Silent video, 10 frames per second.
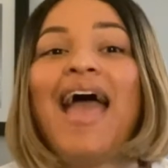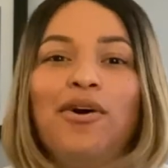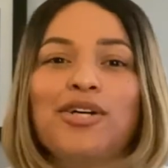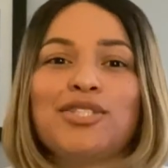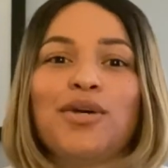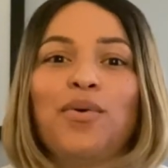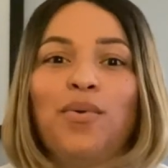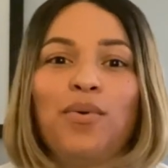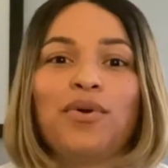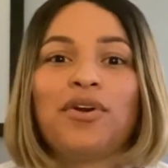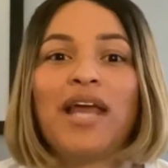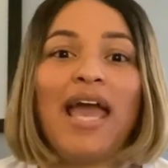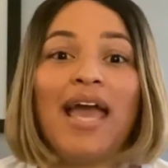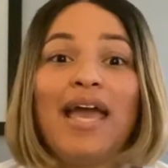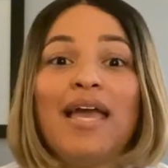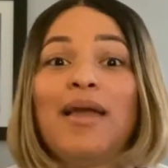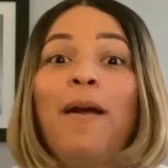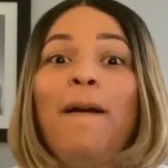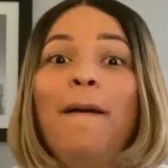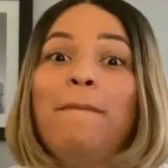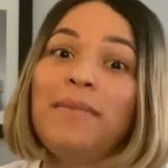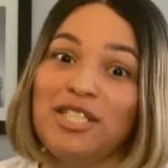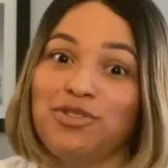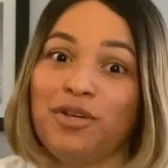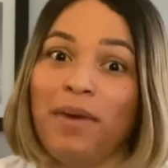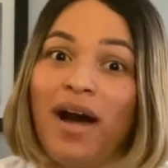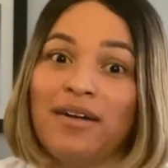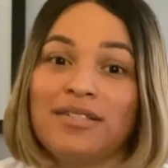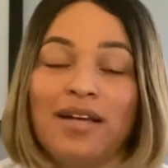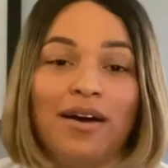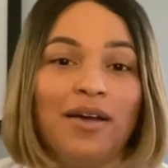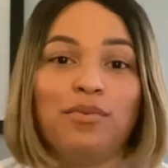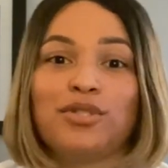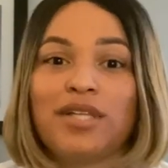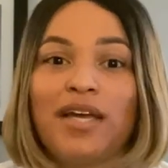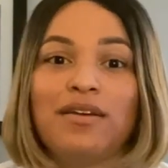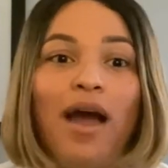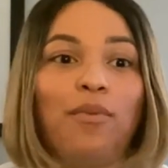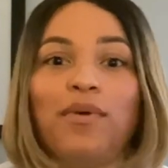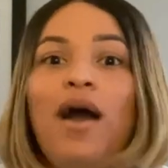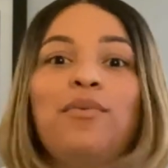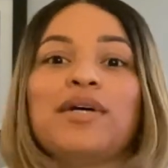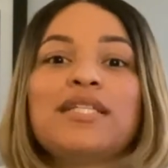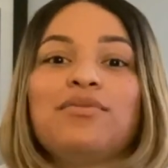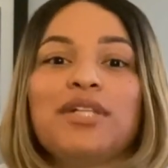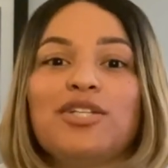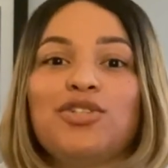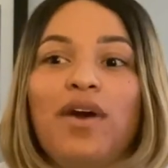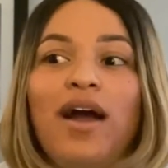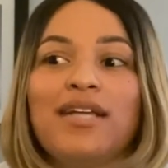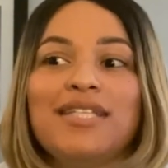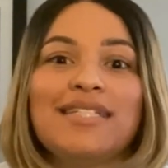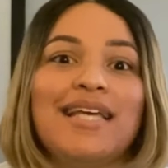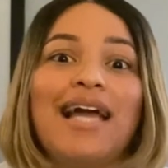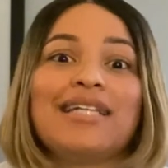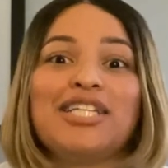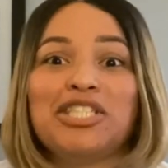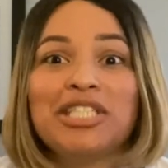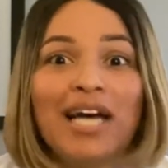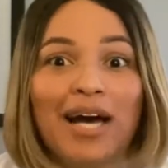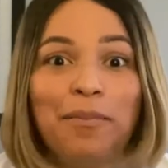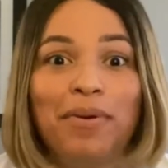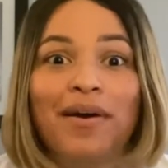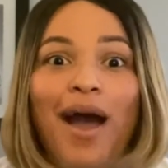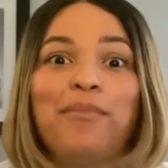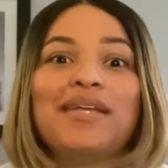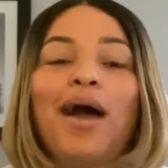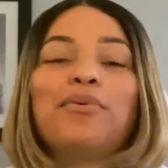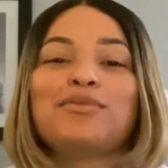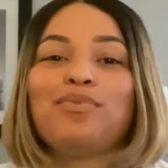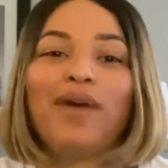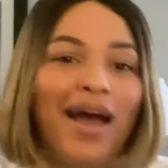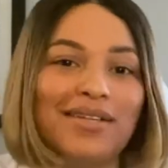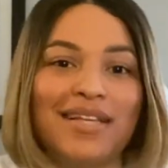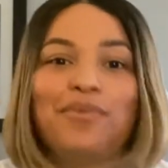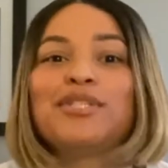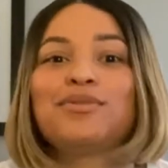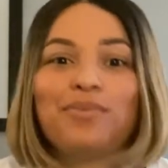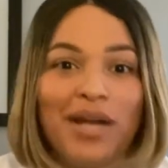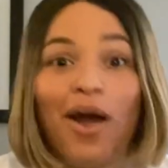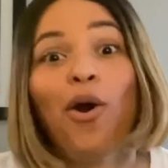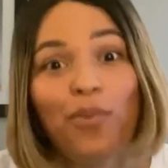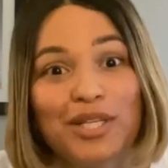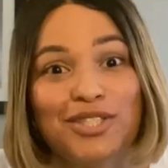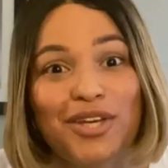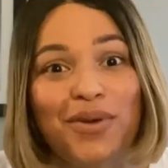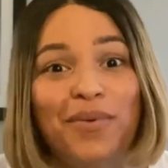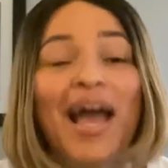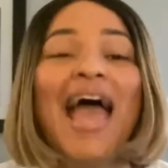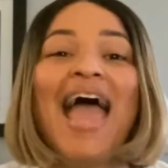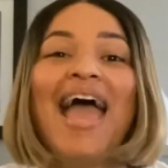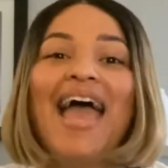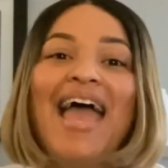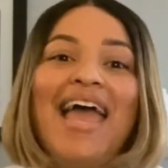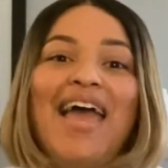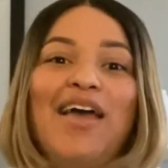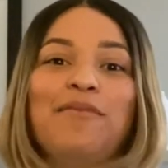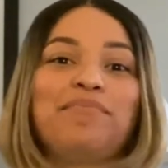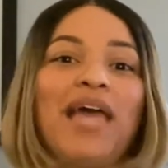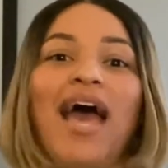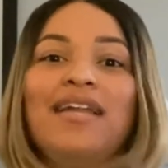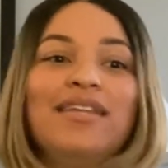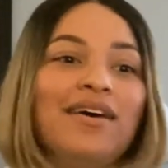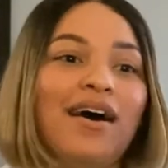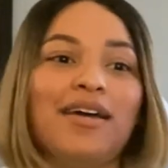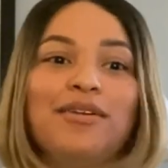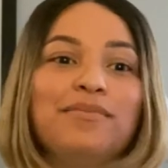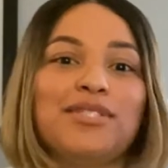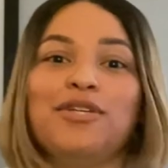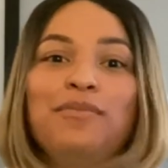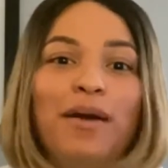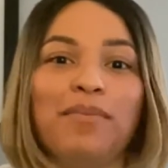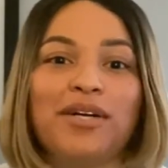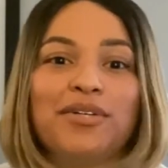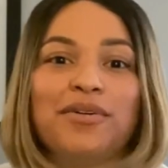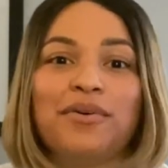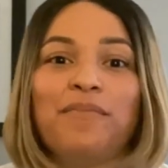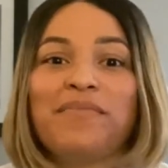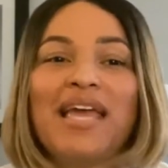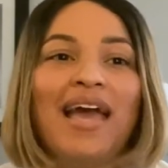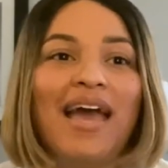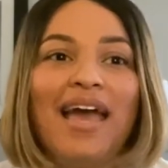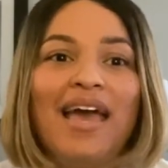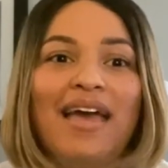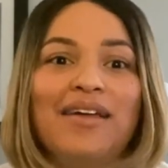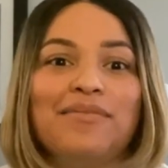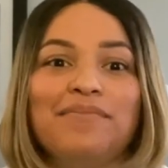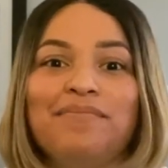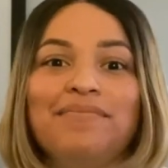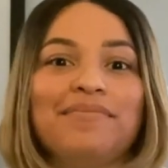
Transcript: I also ordered a mystery box. It was like I wasn't really trying to exactly shop. I mean, I was browsing, which is what I always do, and adding the items to my bundle, and